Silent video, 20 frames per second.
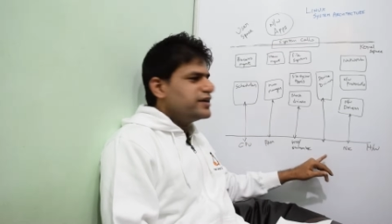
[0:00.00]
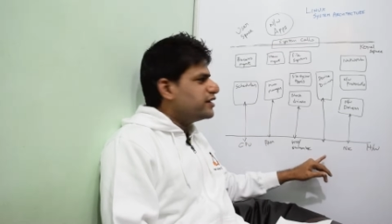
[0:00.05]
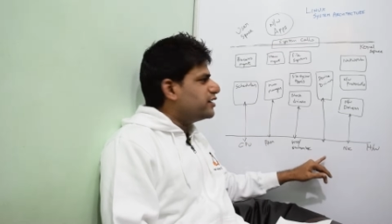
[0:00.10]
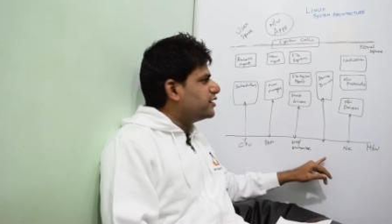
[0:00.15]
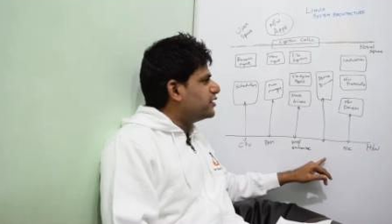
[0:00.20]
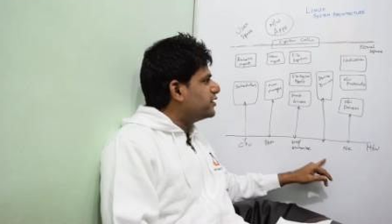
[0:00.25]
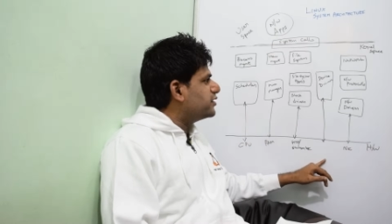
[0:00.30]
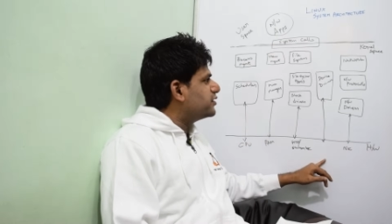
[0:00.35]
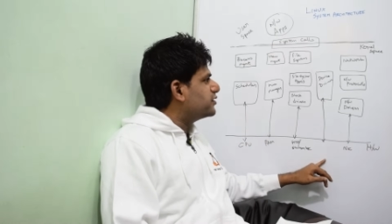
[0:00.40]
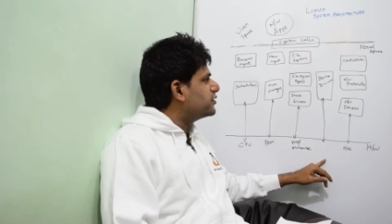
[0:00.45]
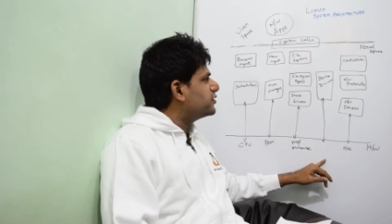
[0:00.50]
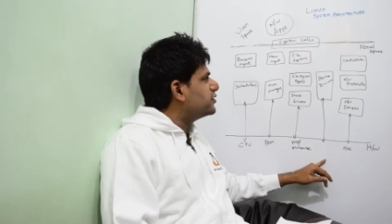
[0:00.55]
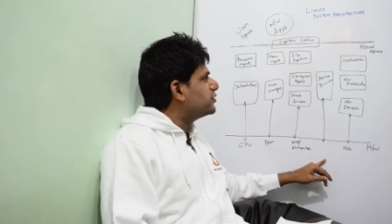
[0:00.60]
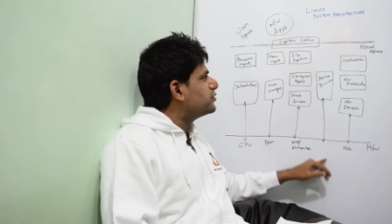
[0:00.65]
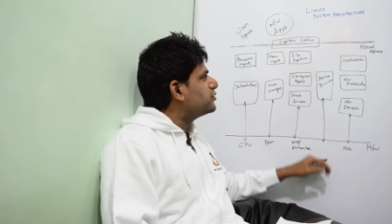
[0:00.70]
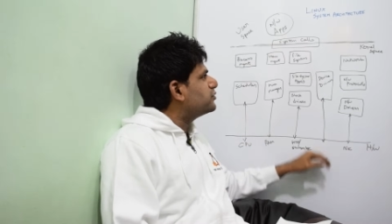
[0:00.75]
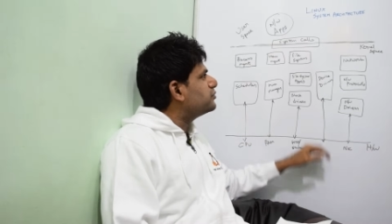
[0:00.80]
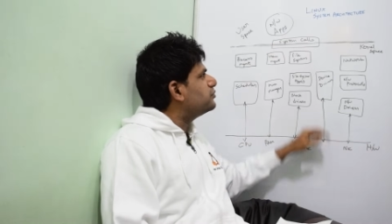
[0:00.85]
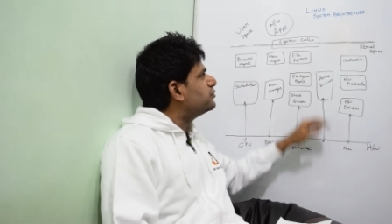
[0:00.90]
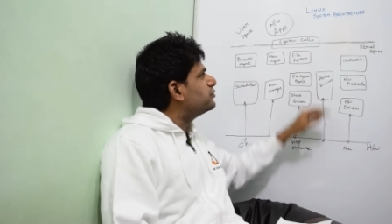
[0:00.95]

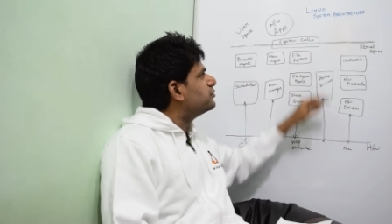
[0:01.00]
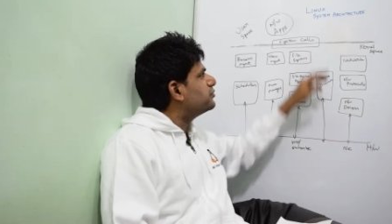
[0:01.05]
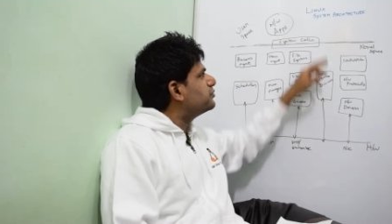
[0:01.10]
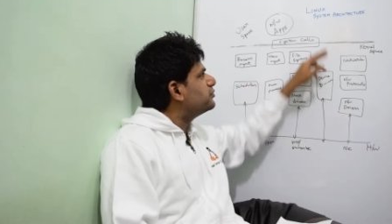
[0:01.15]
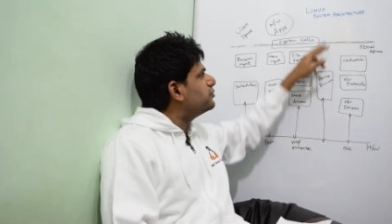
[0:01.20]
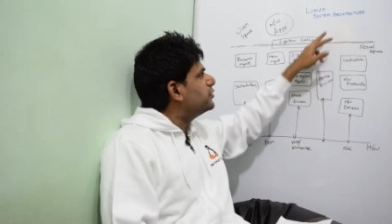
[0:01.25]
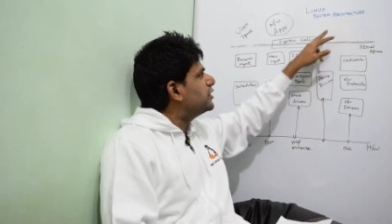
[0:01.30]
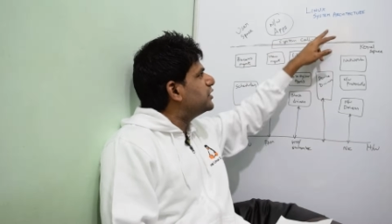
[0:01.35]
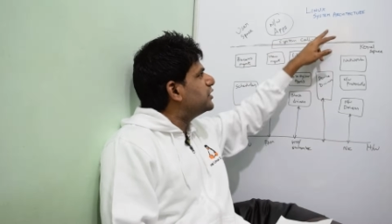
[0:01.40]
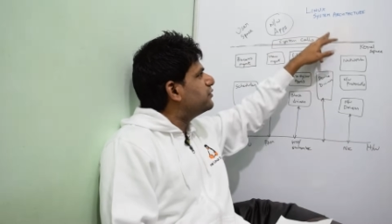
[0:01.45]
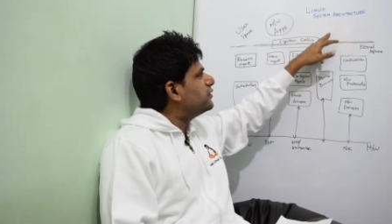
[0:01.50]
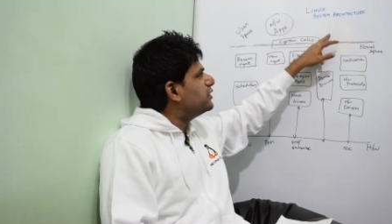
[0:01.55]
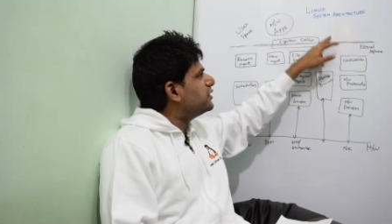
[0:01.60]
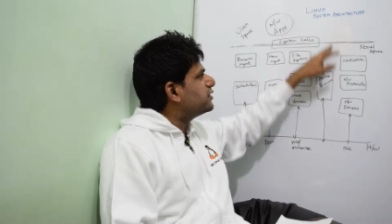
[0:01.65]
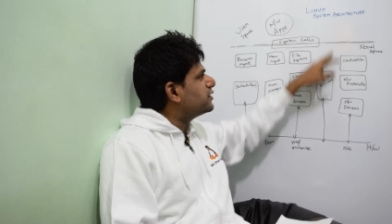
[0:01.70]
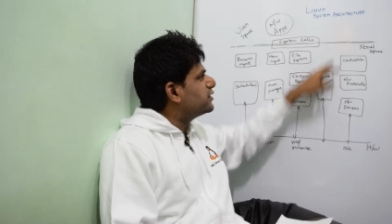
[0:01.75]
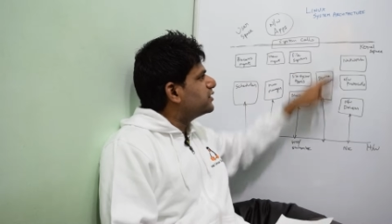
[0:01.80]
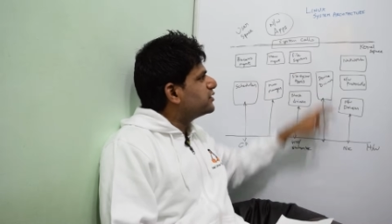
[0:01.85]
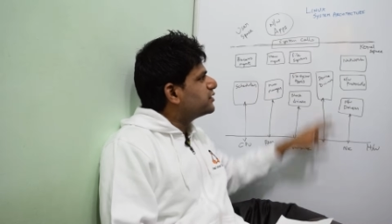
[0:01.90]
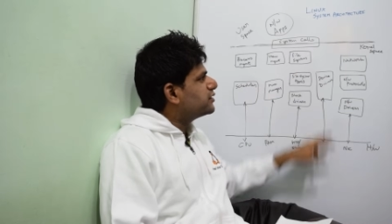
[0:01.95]
and
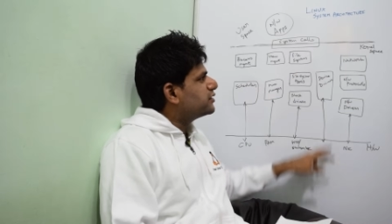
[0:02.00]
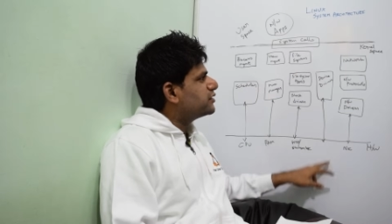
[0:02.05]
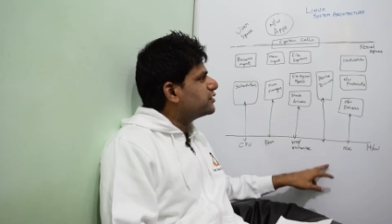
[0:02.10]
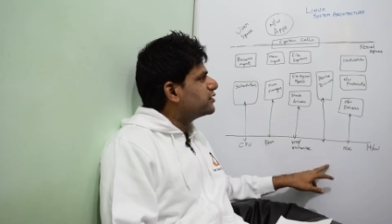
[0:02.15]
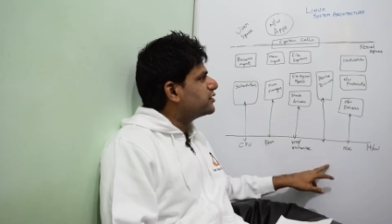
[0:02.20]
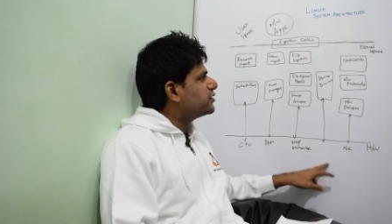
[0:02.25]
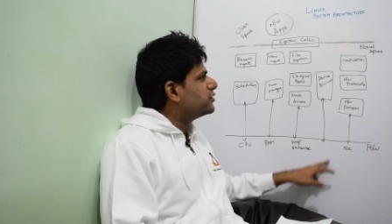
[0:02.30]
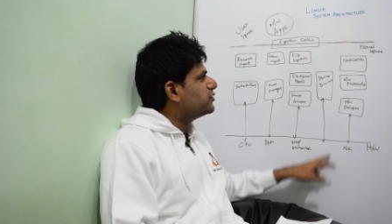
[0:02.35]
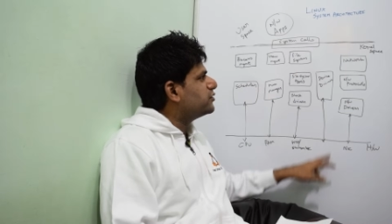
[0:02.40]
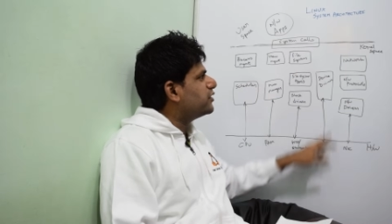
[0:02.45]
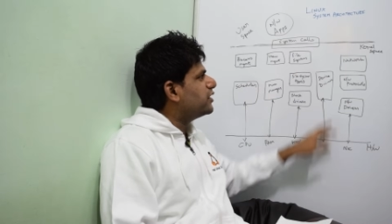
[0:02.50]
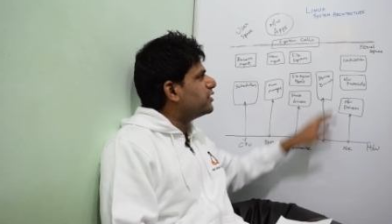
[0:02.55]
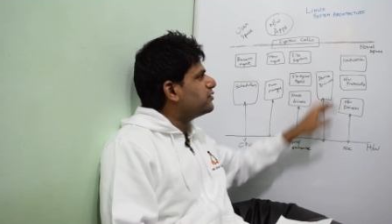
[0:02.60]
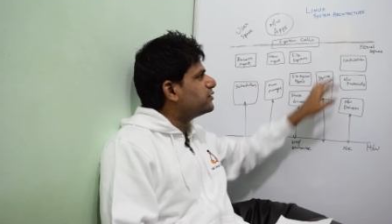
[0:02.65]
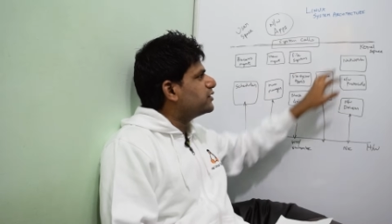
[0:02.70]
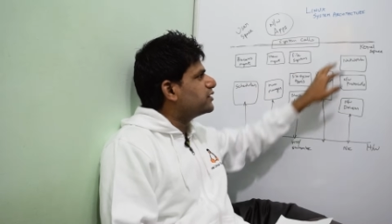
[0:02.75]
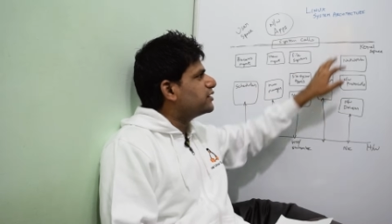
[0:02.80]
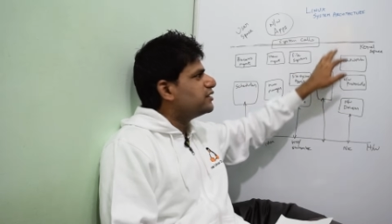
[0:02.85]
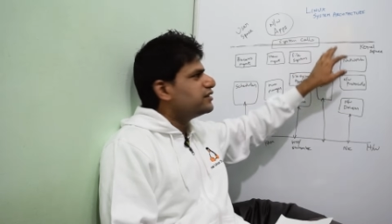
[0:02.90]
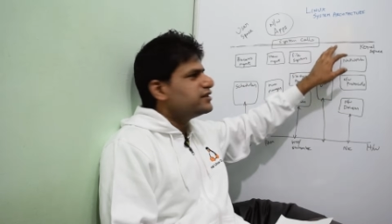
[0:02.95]
between this you have
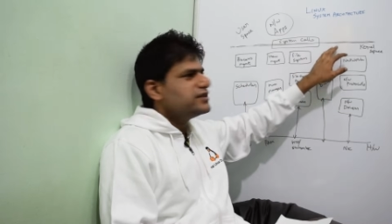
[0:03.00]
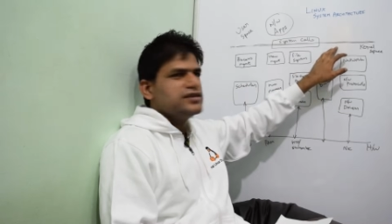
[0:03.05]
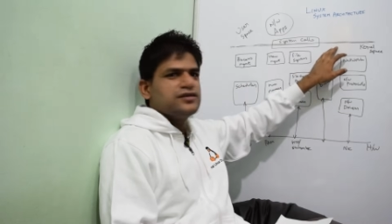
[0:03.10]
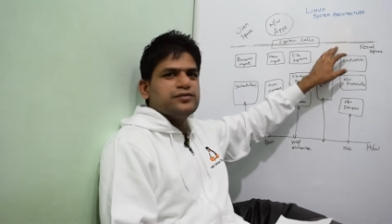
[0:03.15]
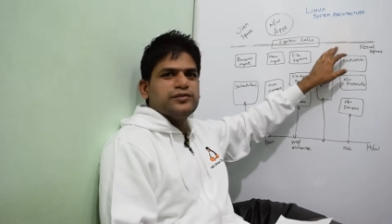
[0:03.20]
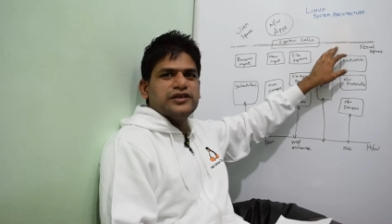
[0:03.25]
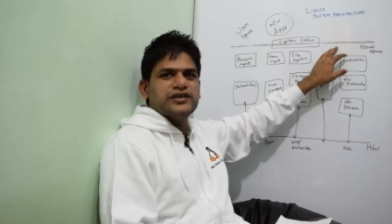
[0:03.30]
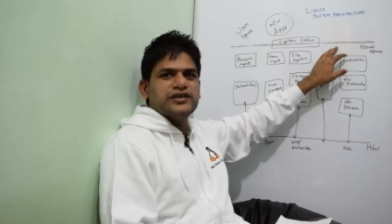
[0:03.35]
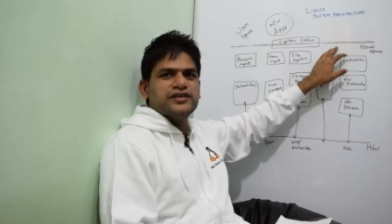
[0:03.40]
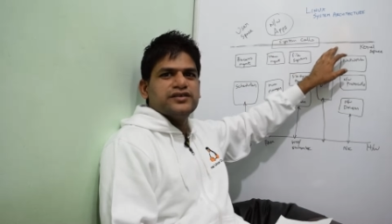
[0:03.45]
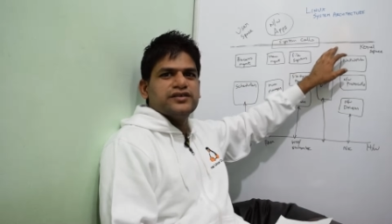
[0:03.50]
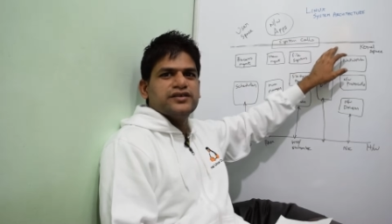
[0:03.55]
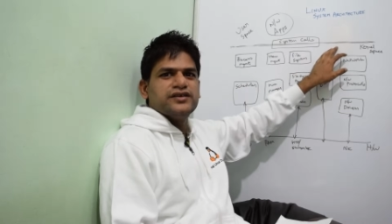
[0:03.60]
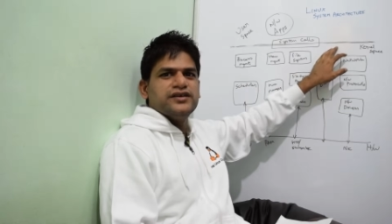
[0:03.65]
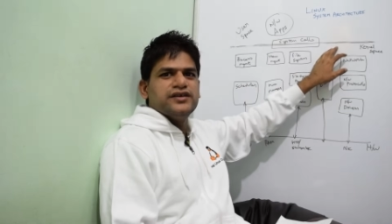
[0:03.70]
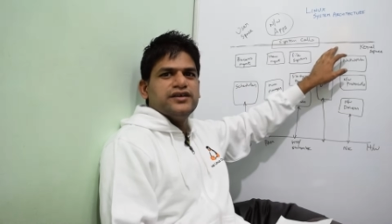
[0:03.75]
the kernel space,